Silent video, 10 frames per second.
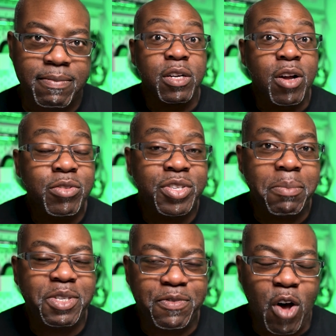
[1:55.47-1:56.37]
The
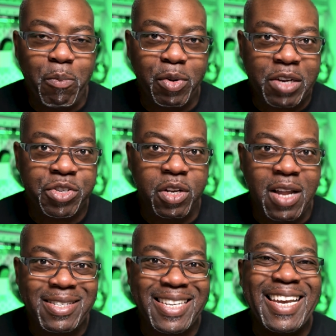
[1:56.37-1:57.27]
concept of operational
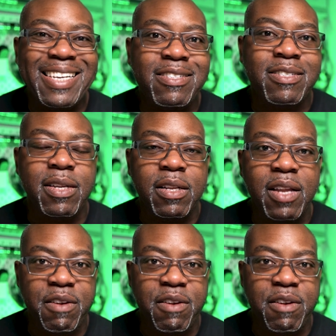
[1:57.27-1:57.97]
lighting is still